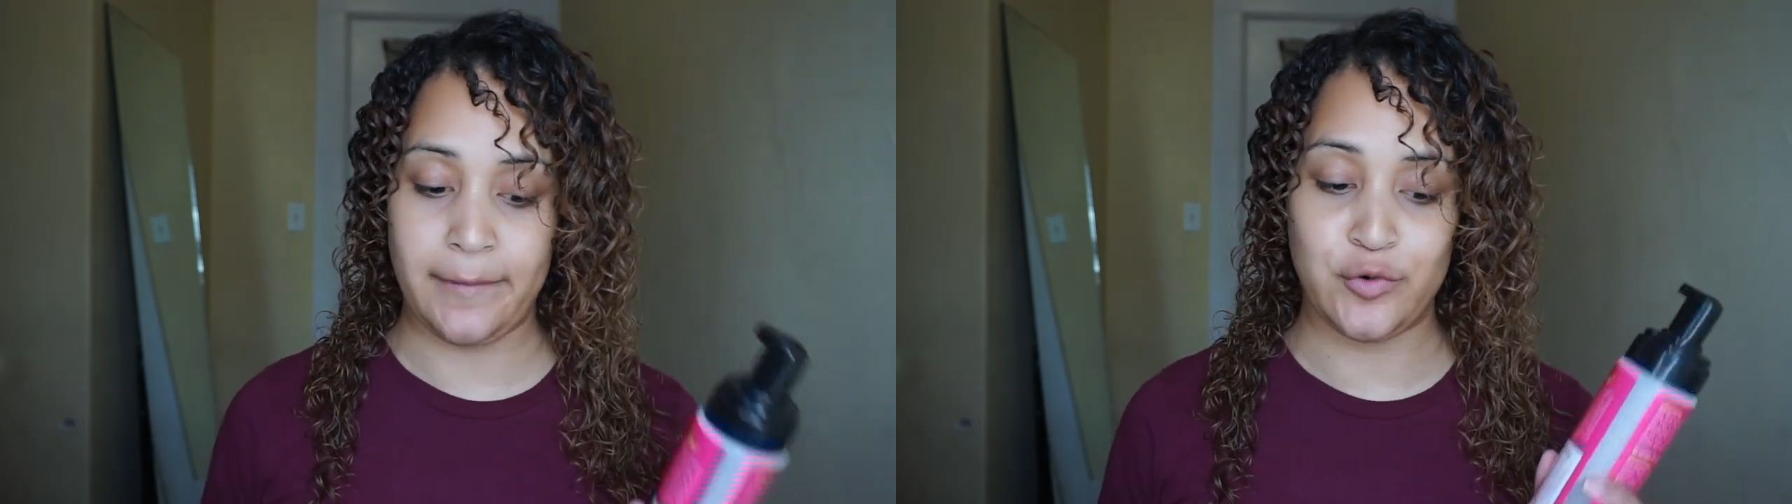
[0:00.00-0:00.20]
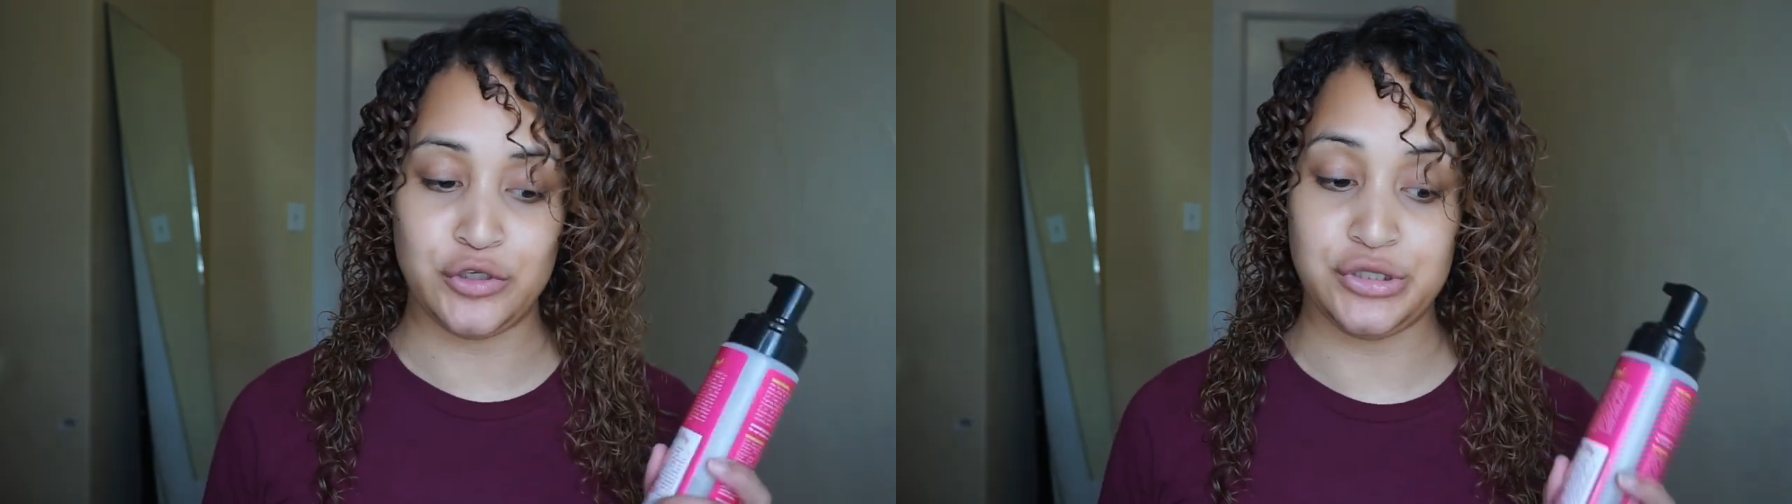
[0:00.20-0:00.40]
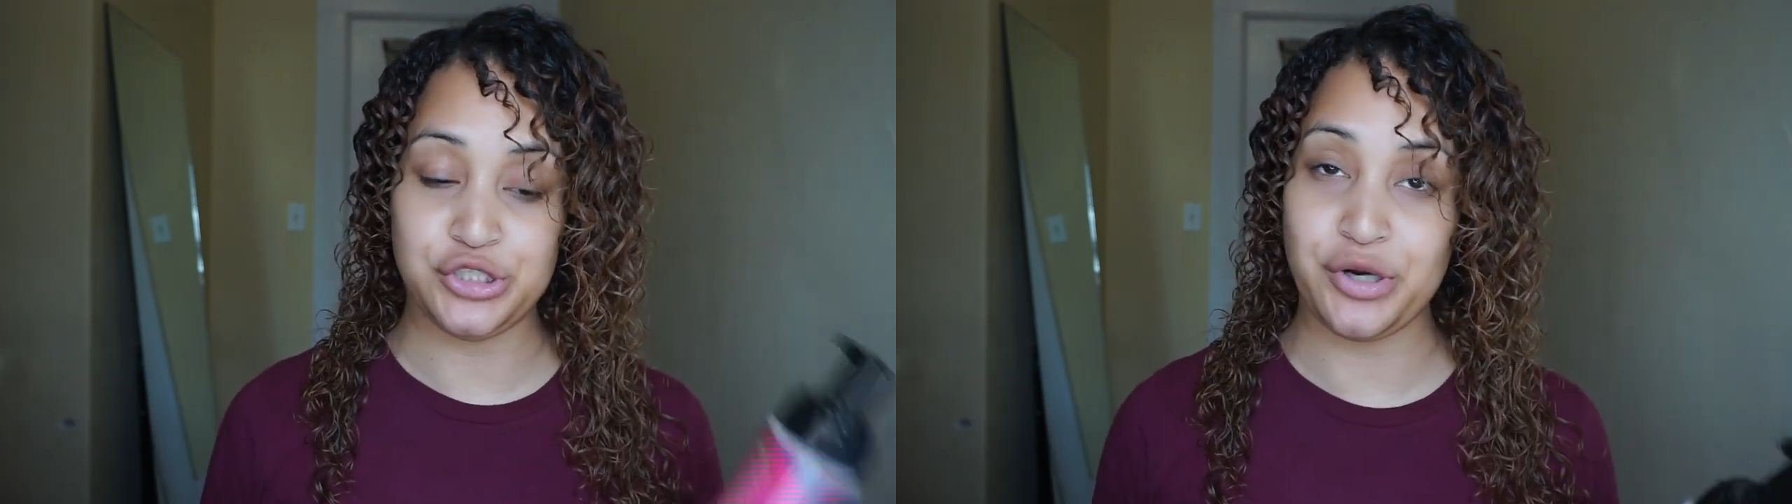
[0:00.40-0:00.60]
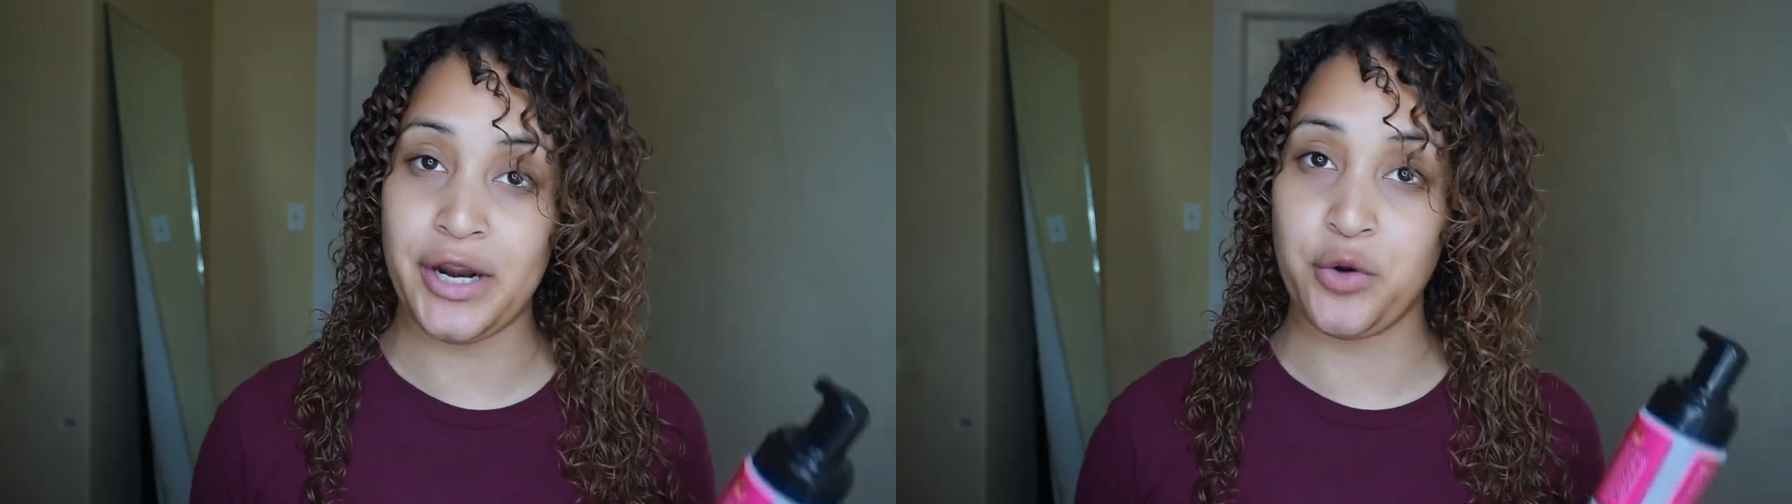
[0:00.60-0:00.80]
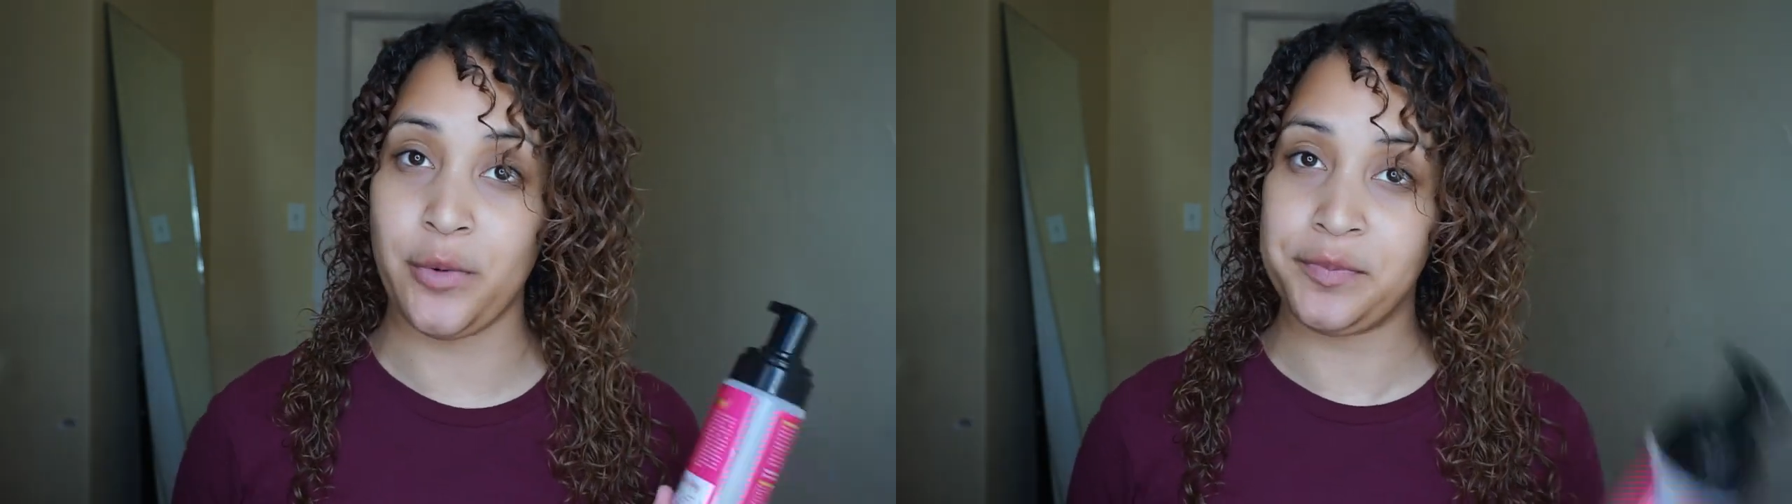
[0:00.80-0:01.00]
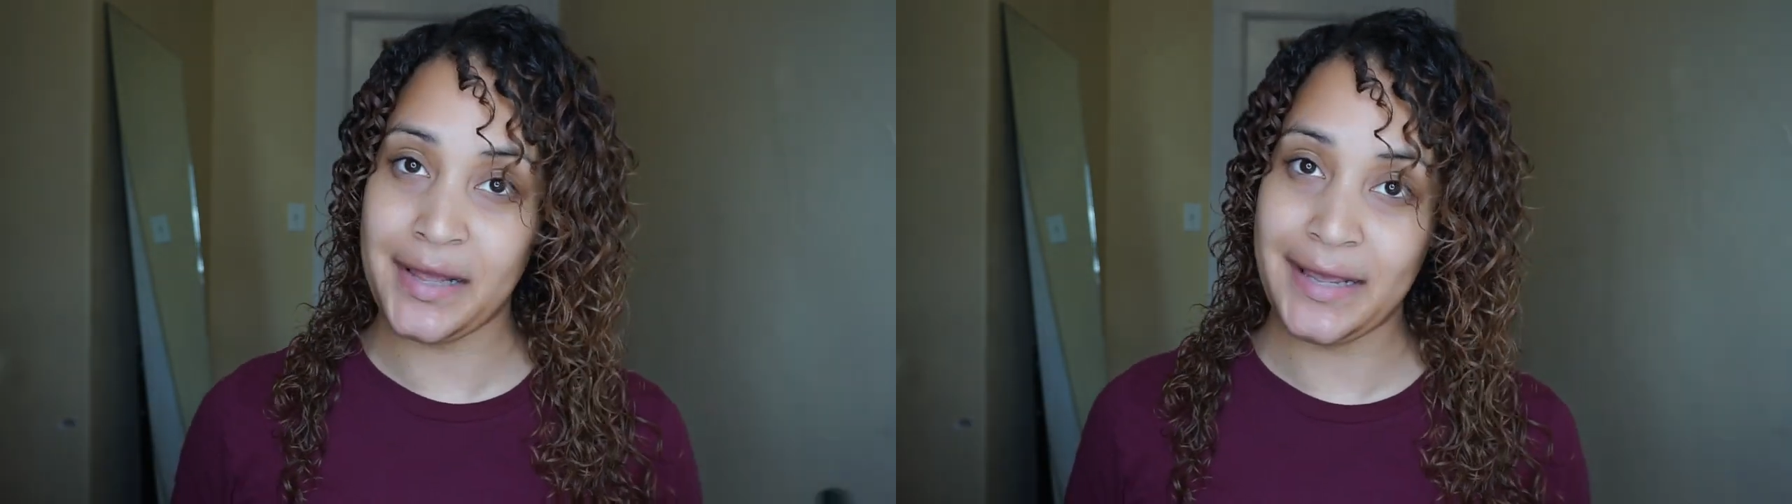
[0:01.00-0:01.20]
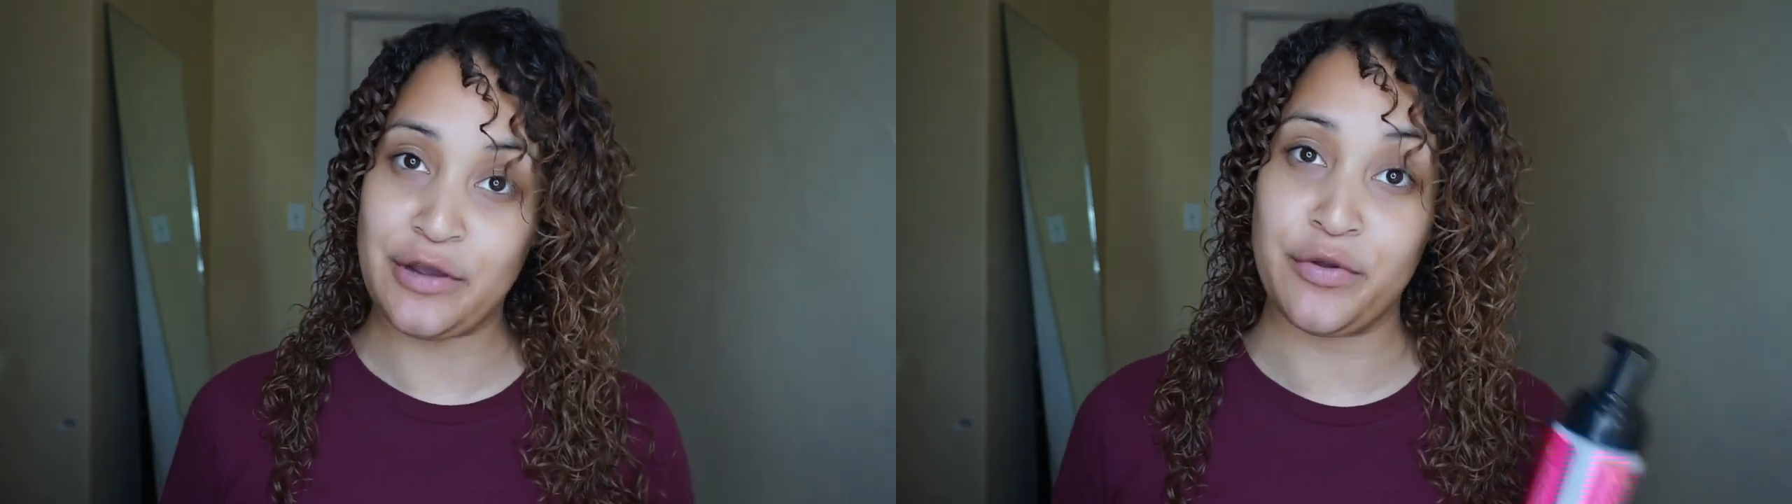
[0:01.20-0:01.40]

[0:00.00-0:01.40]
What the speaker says: I'm going to try to apply it